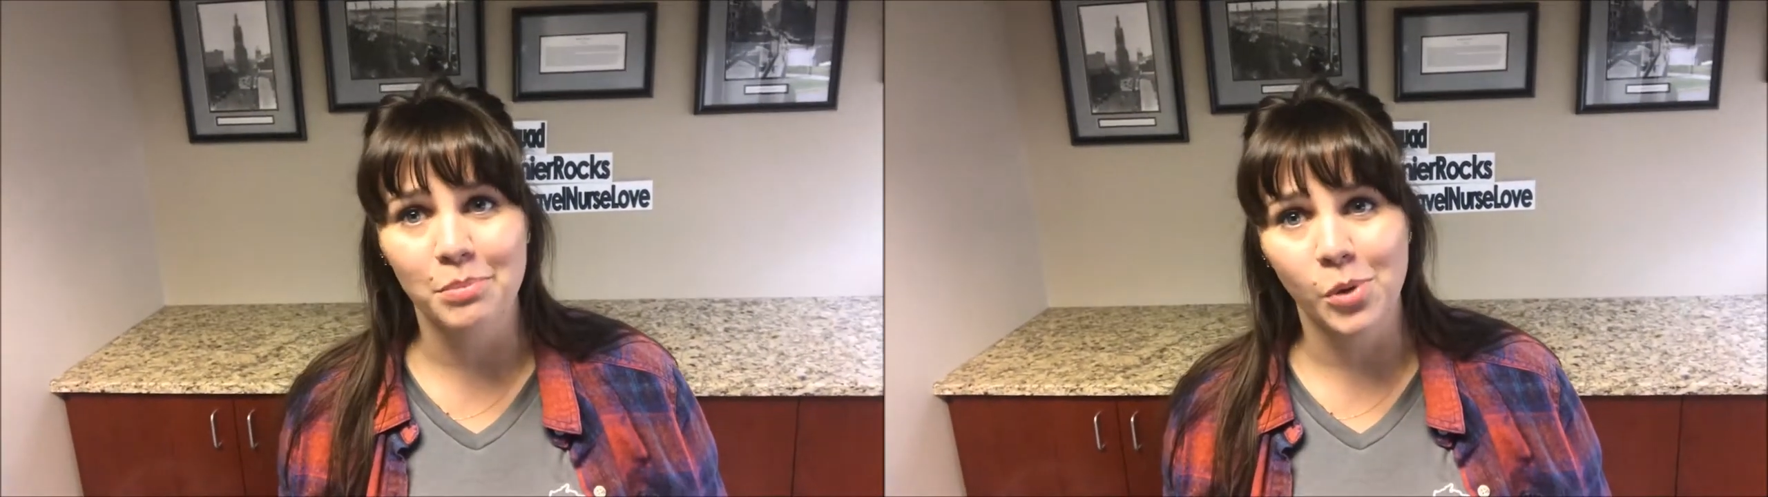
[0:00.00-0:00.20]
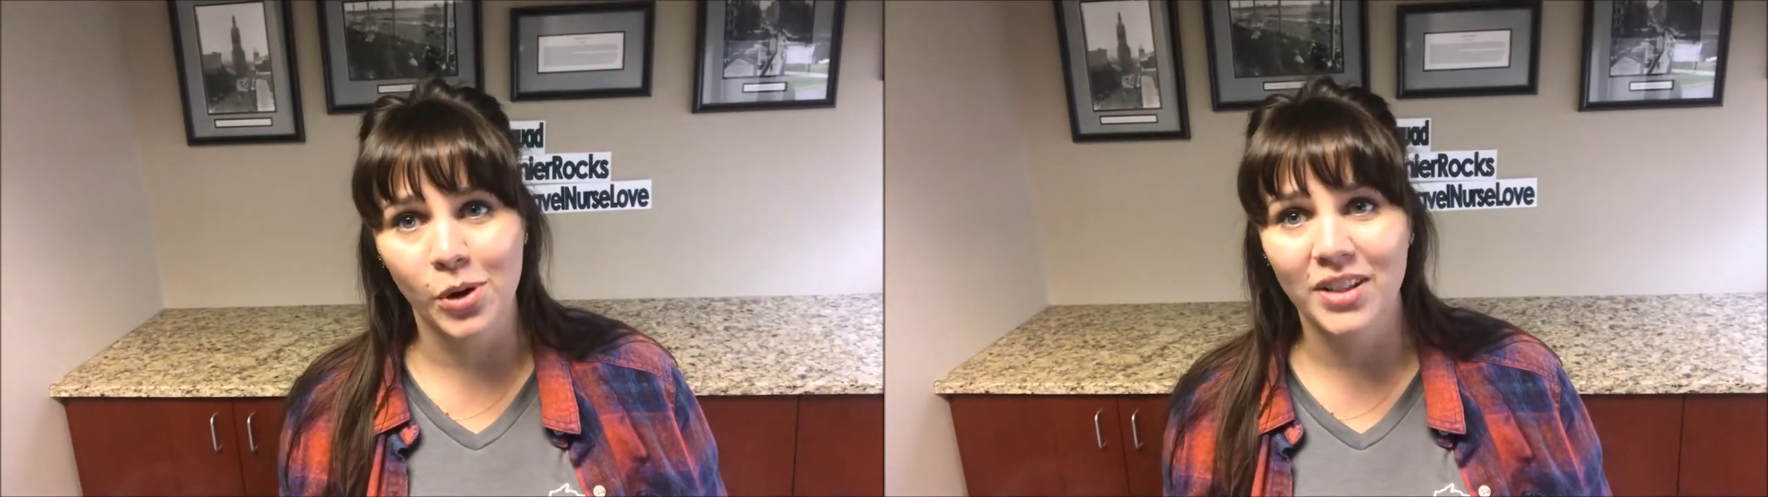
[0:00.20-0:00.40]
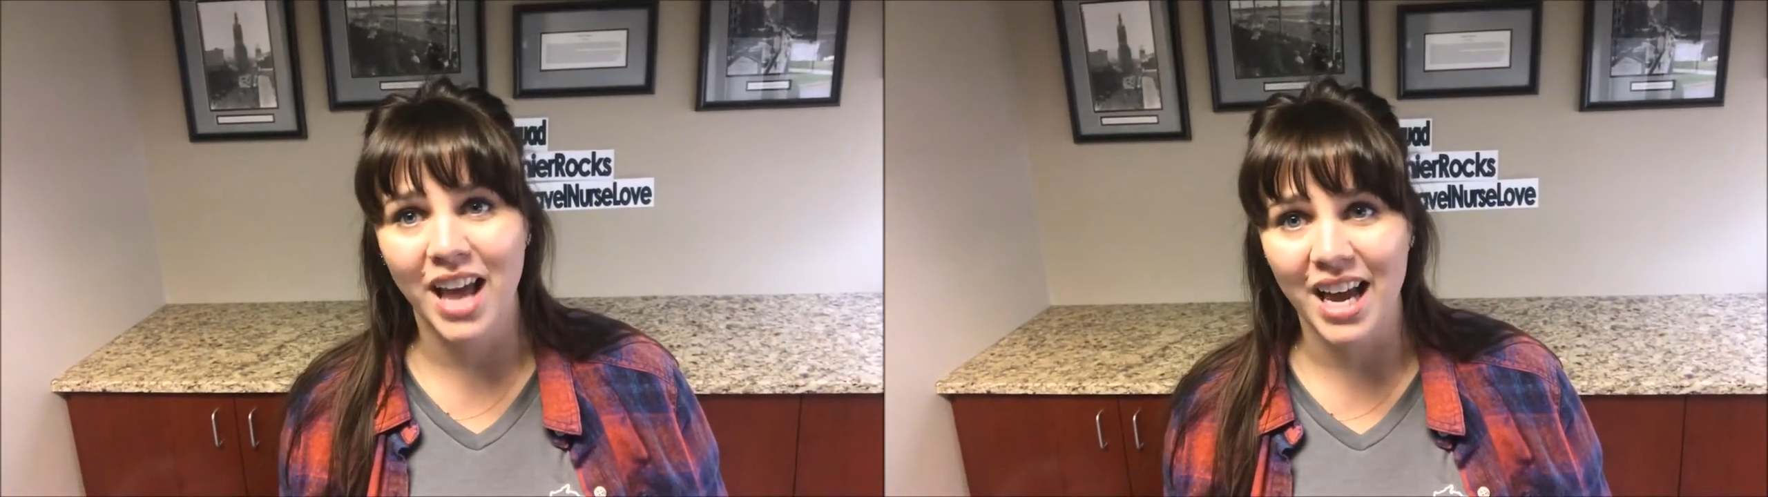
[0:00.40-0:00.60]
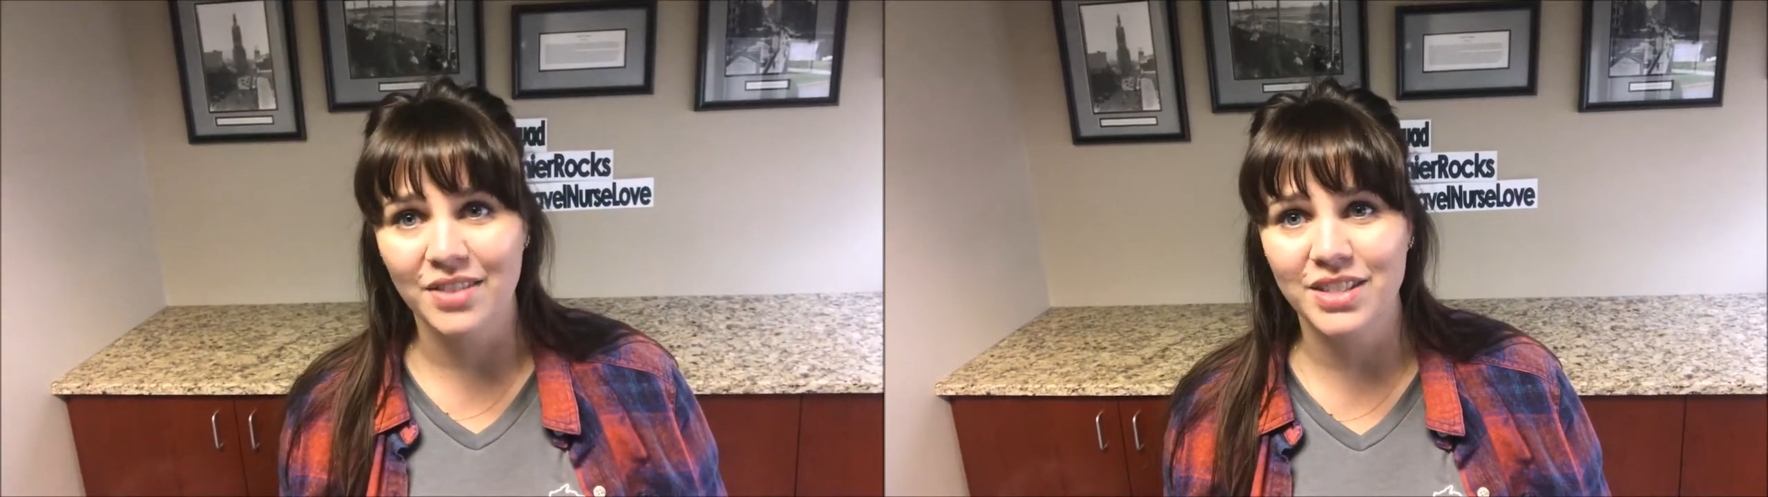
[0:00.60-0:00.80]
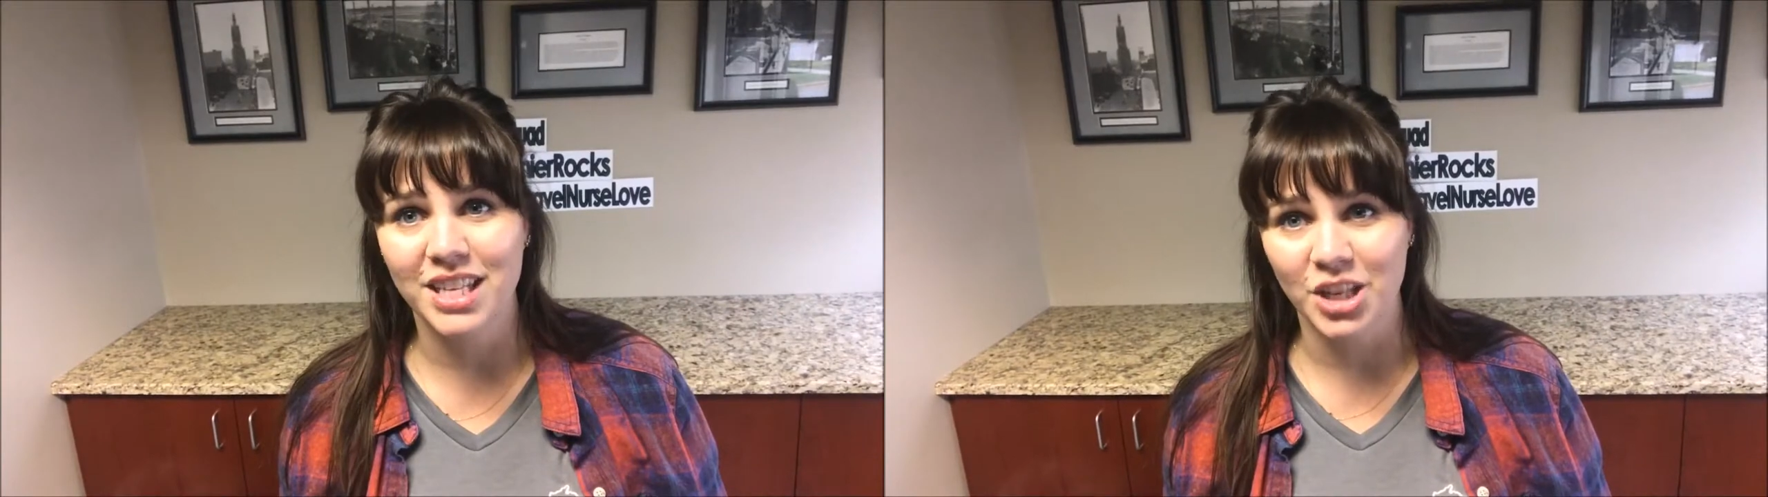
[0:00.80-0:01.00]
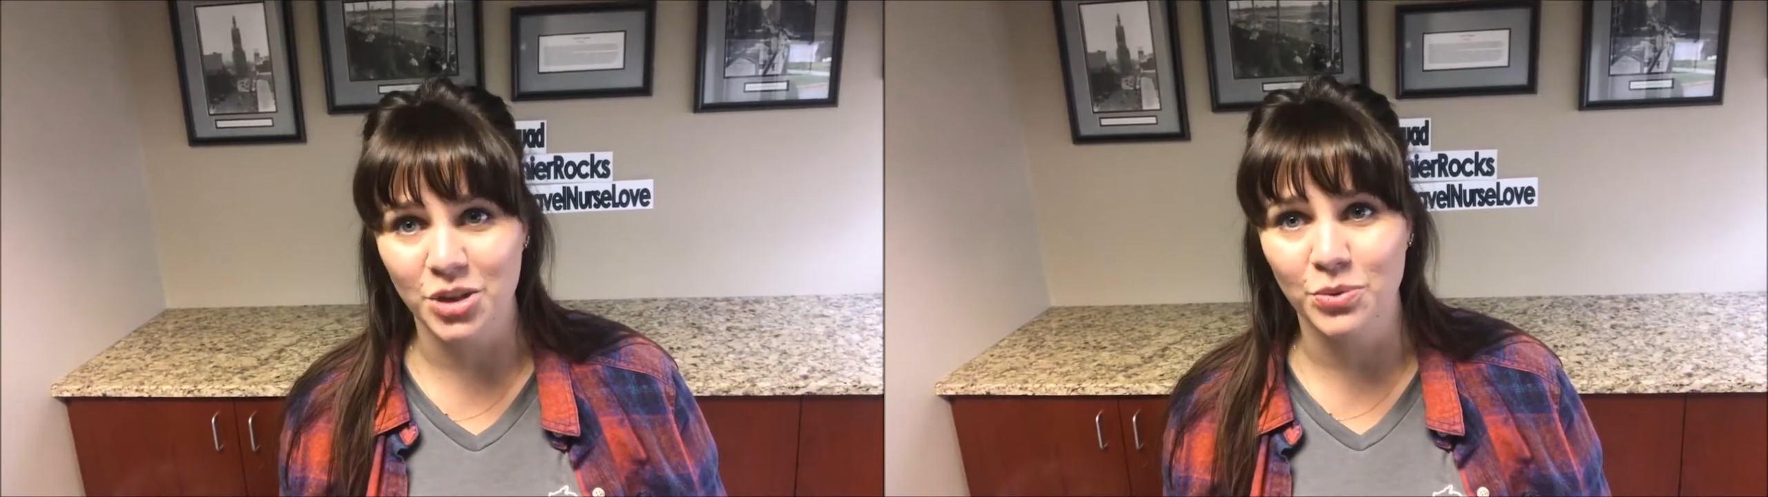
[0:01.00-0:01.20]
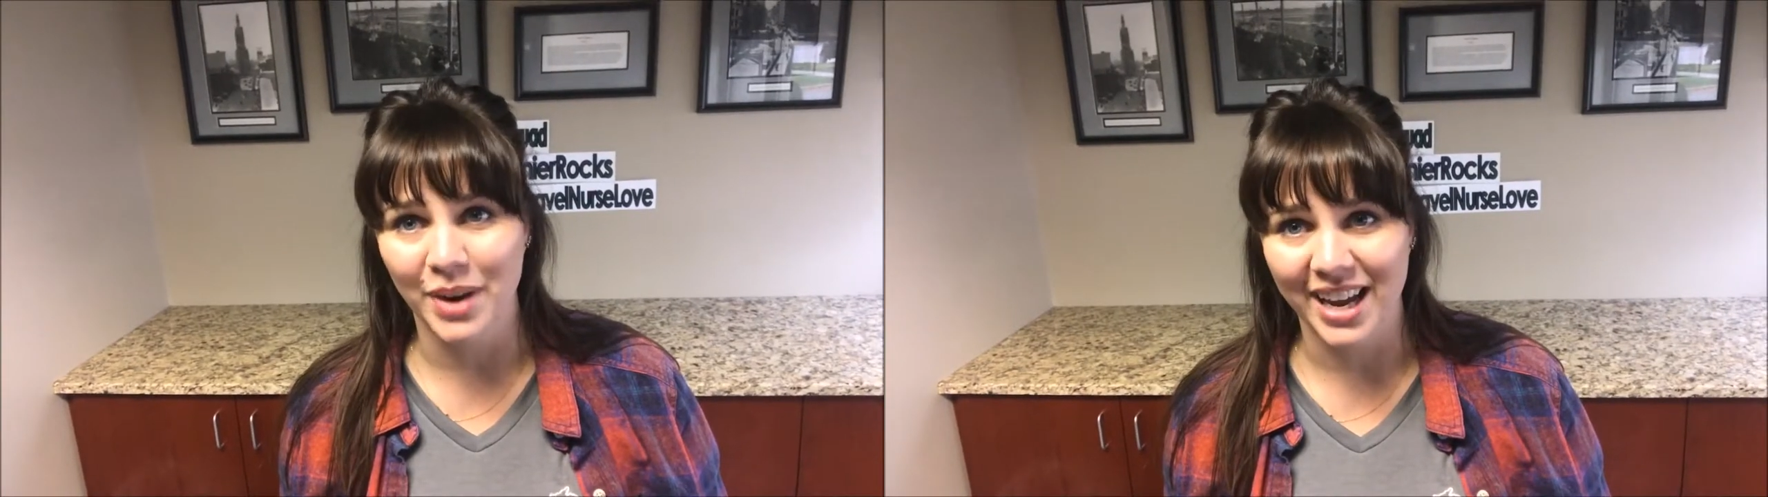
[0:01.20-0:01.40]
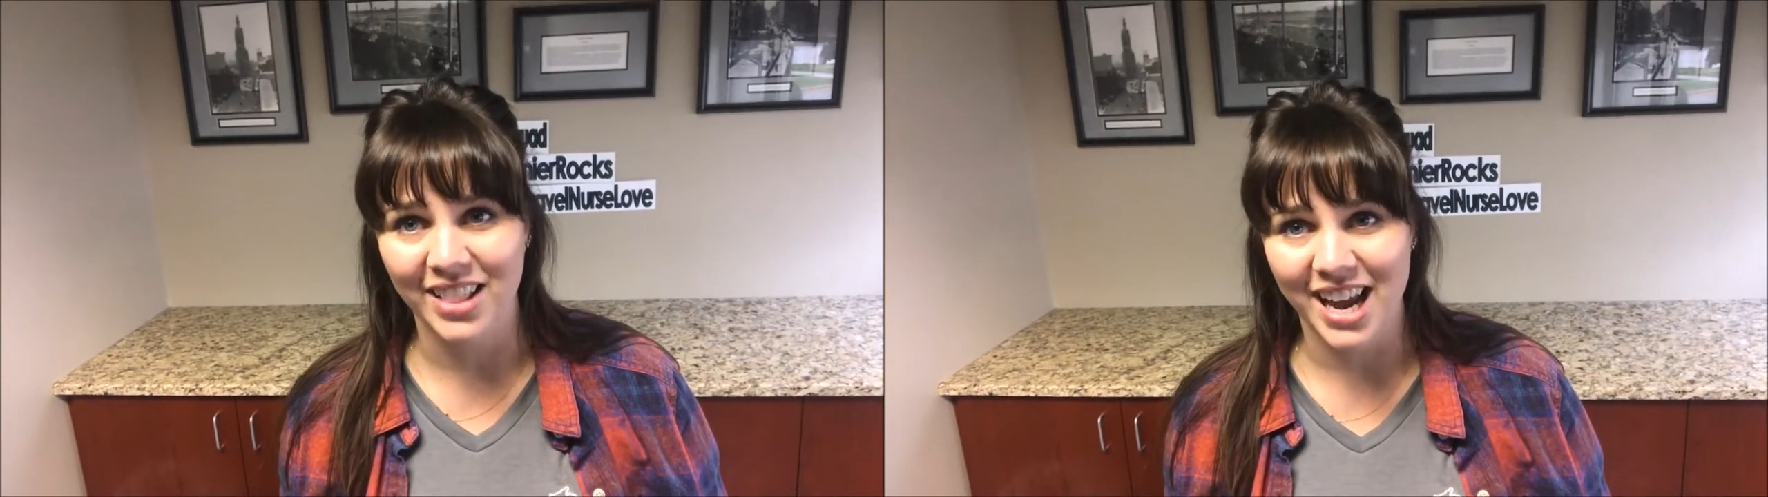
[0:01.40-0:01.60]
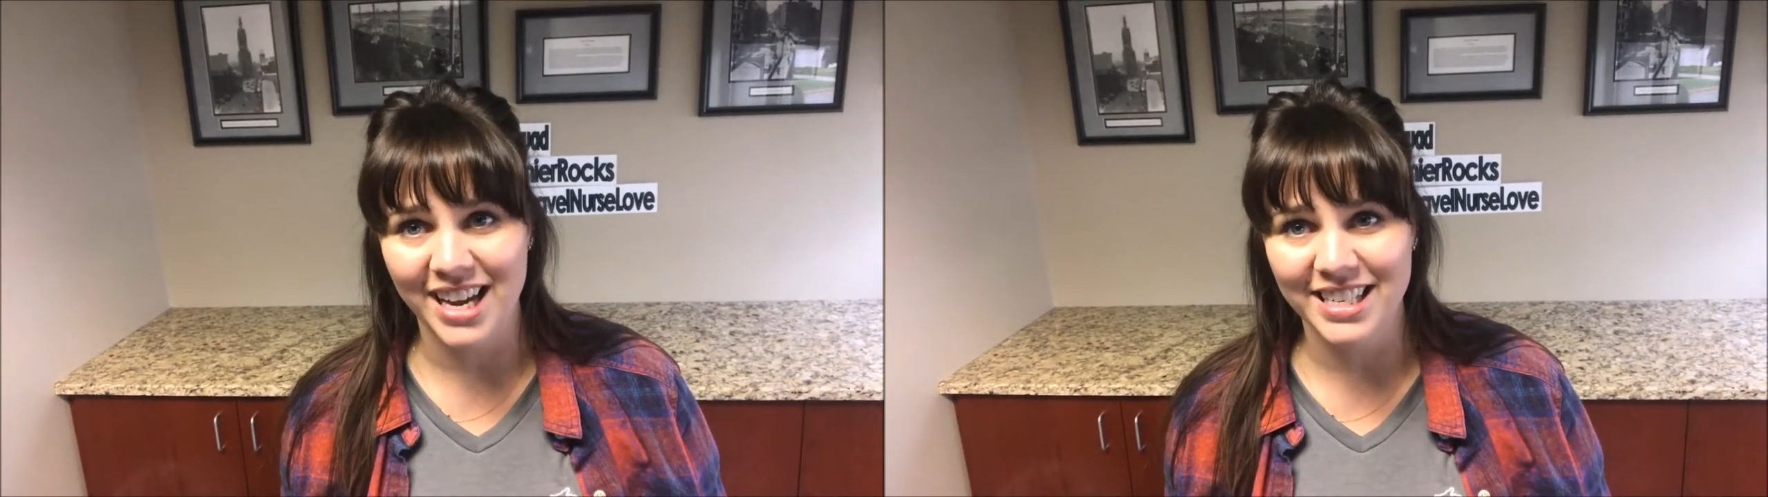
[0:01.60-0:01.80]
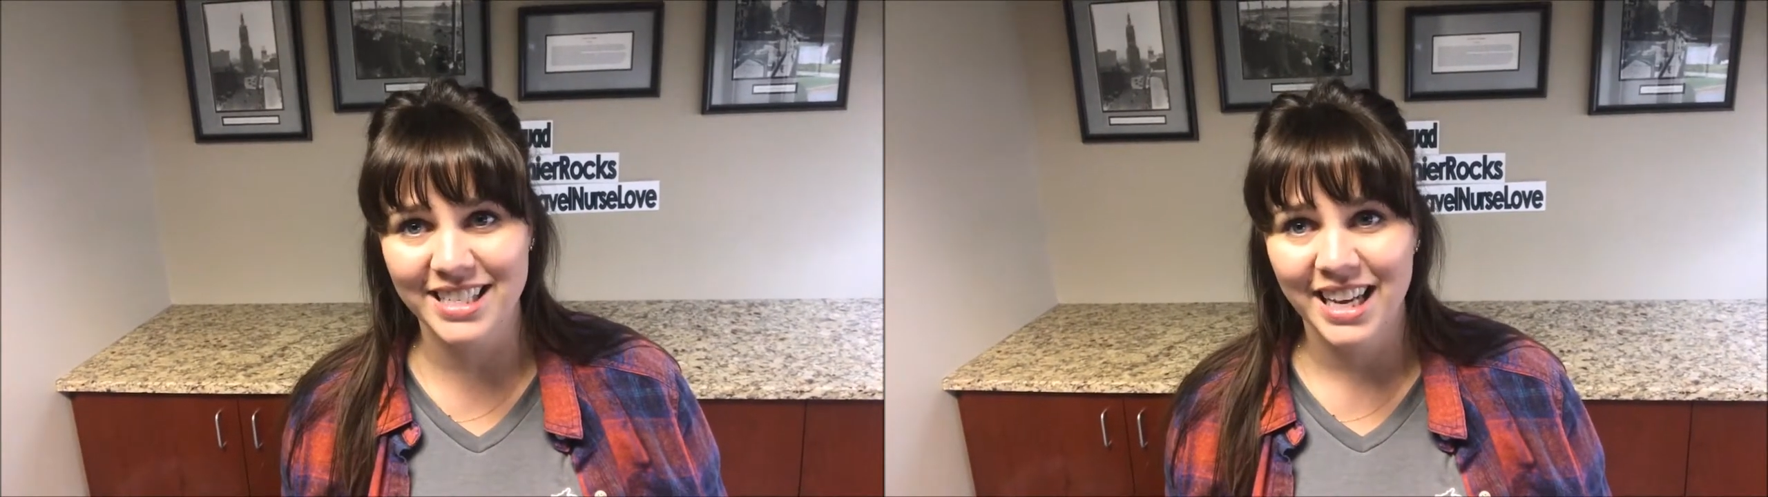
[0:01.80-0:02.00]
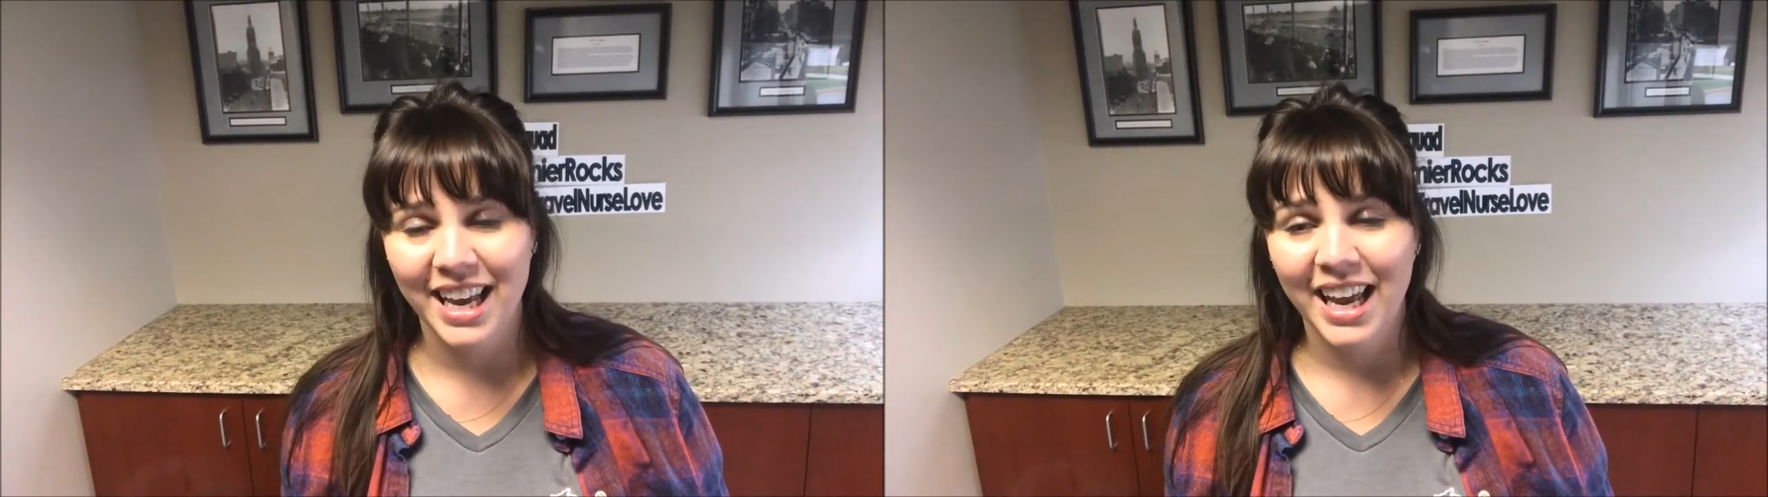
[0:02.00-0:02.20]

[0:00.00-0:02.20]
more lives than you realize.